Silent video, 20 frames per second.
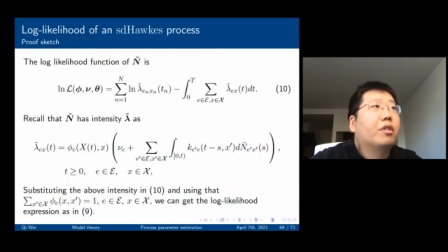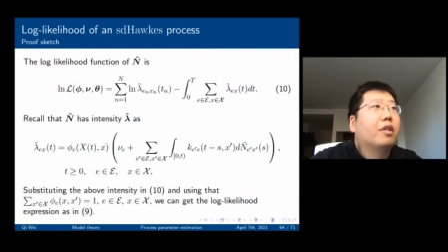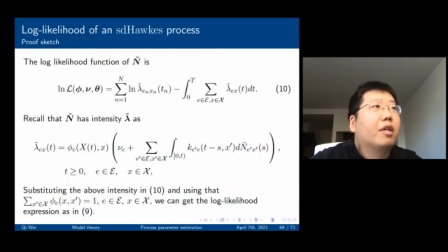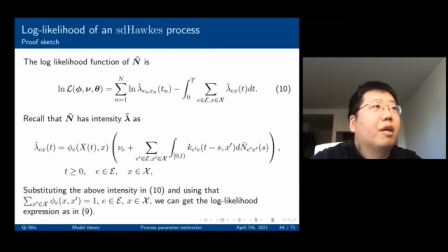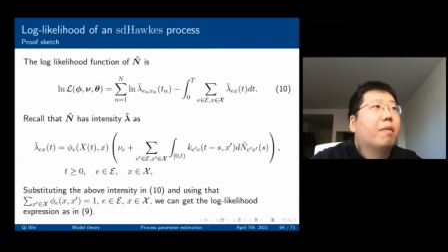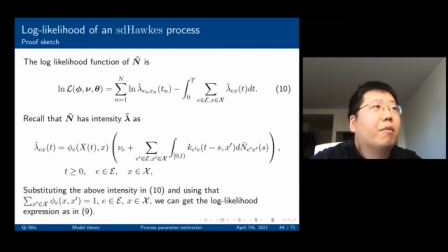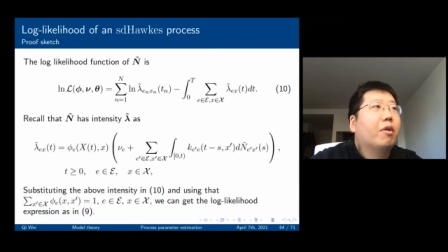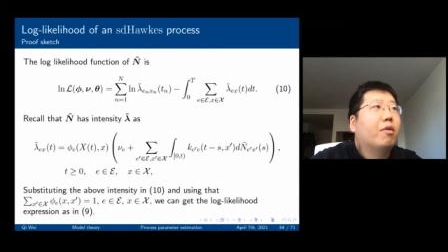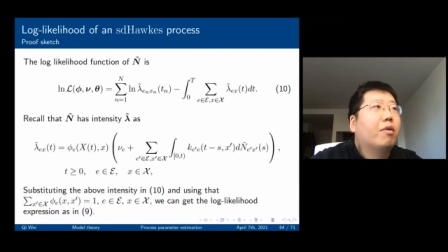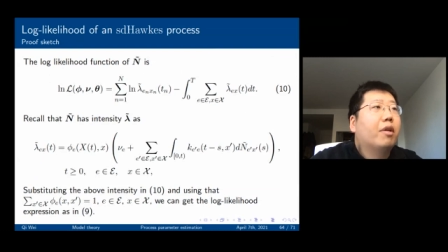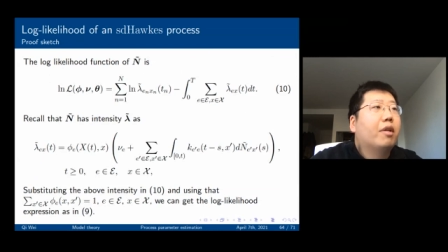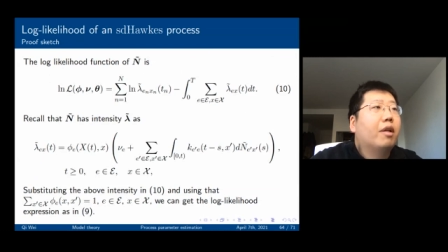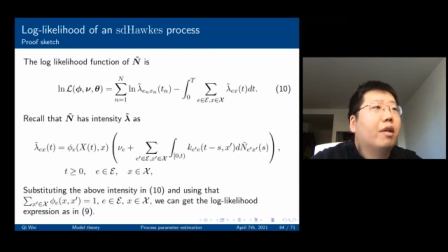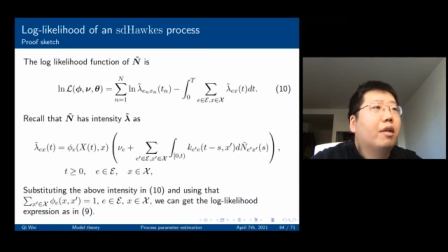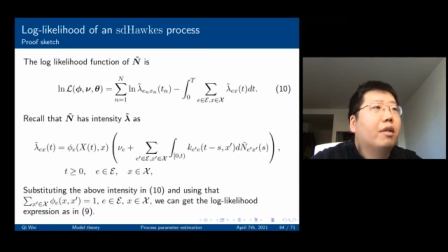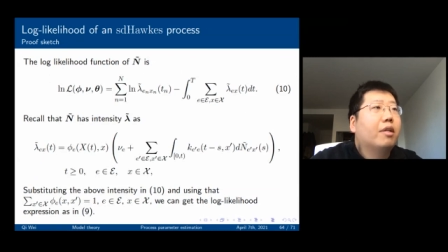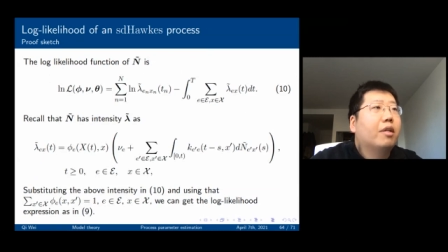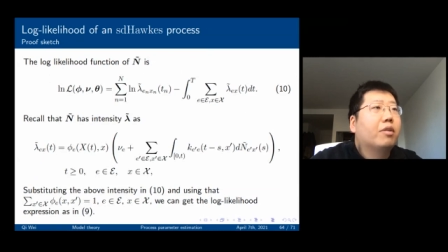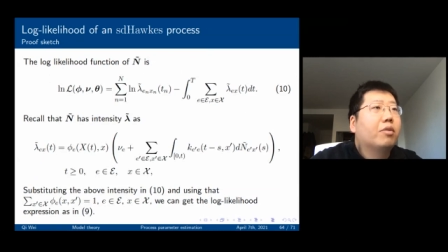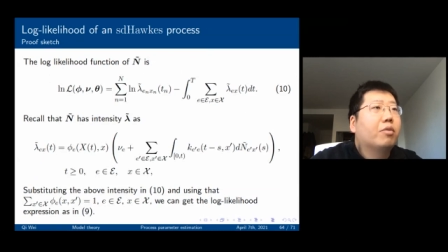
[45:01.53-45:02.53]
can be written like
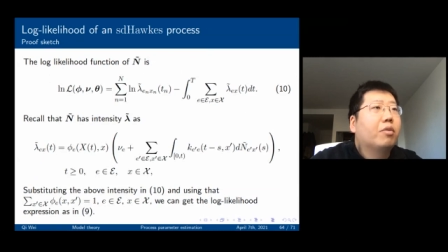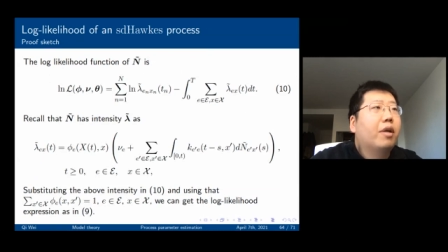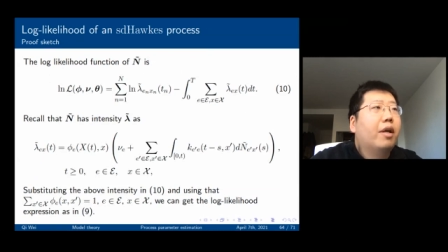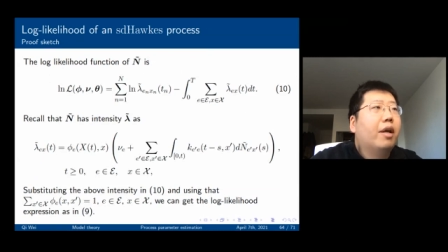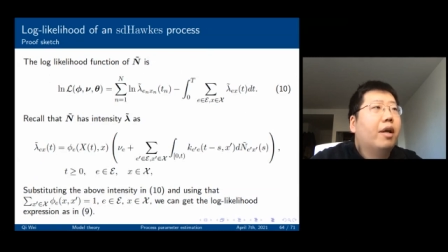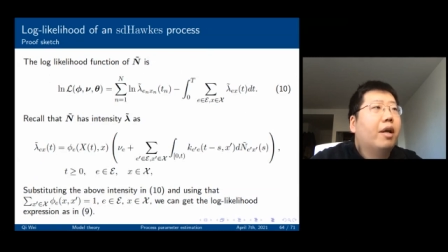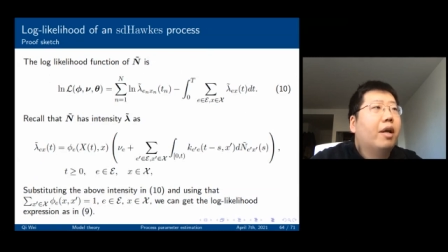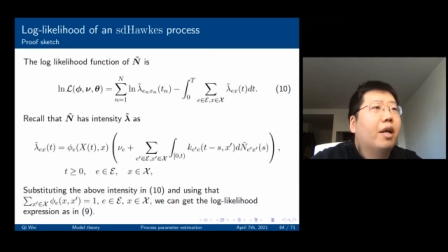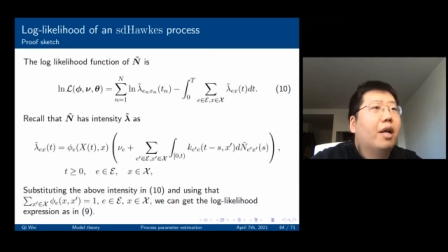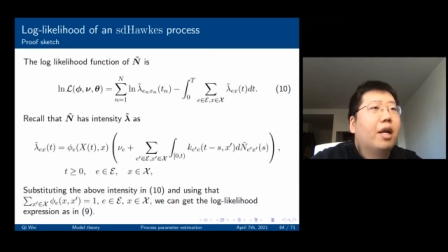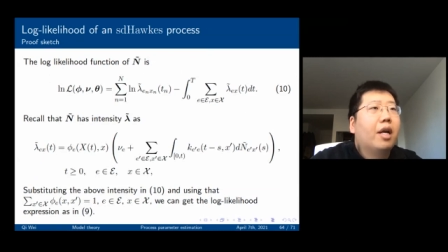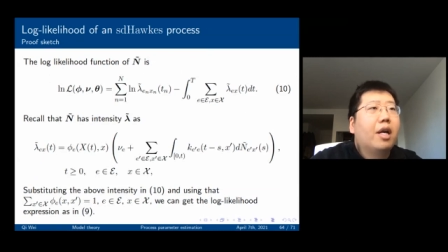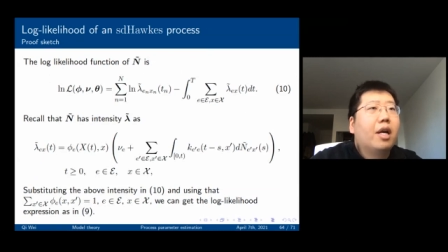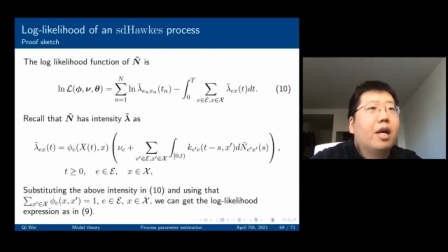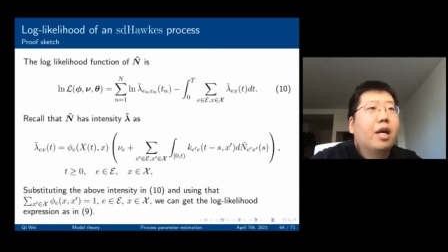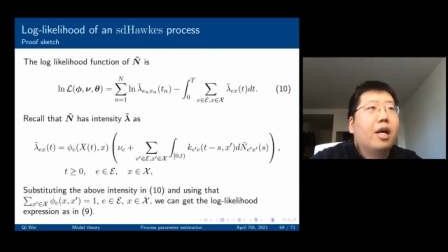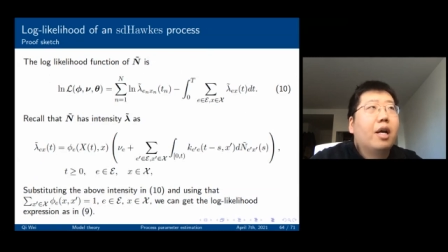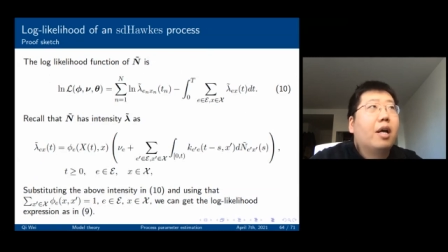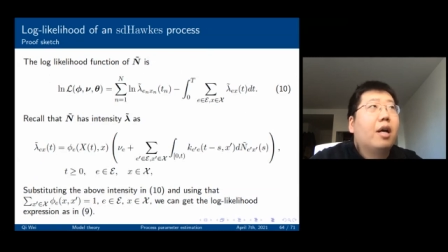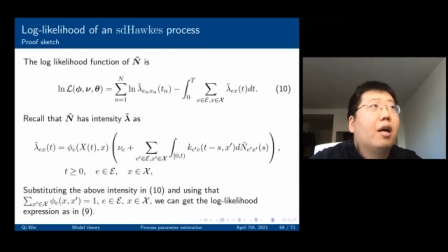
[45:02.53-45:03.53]
this way.
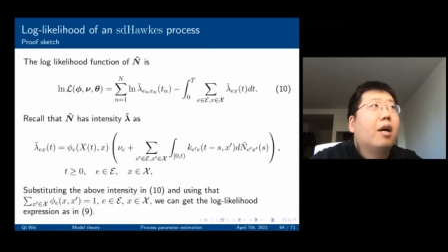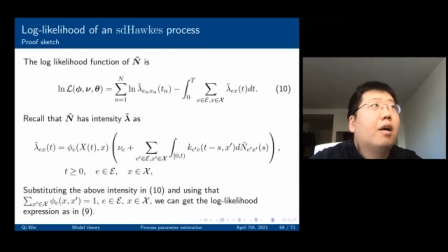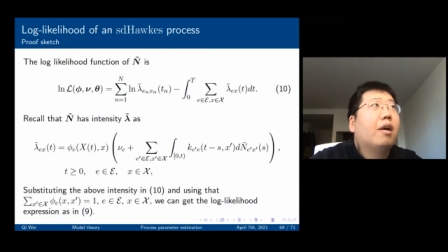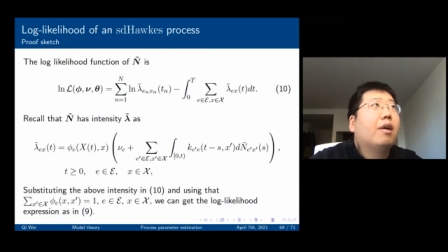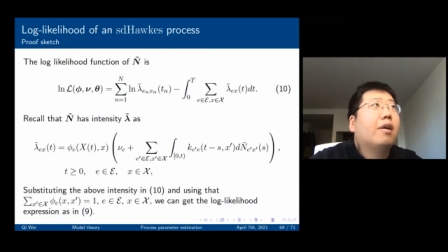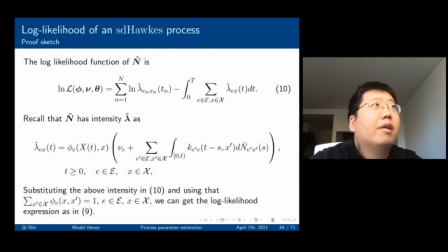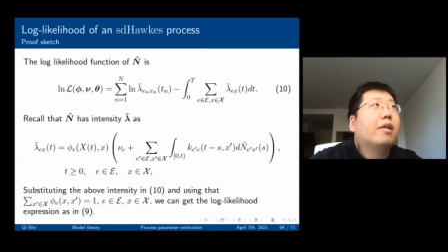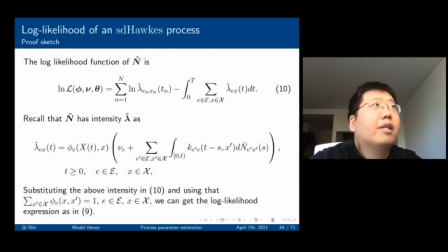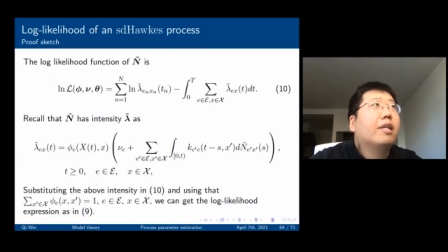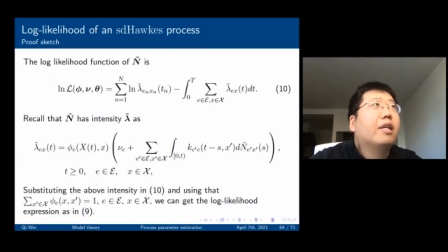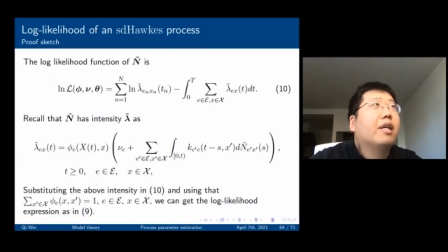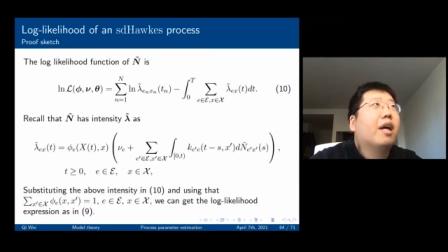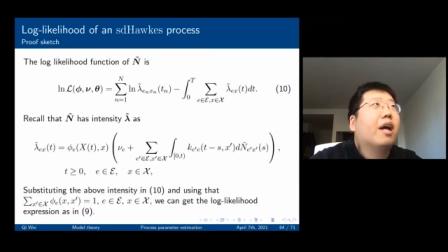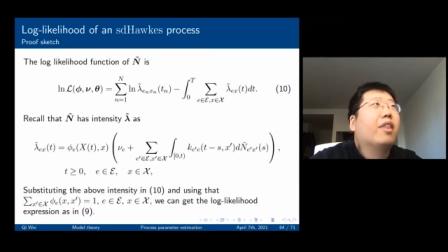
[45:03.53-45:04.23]
Yeah,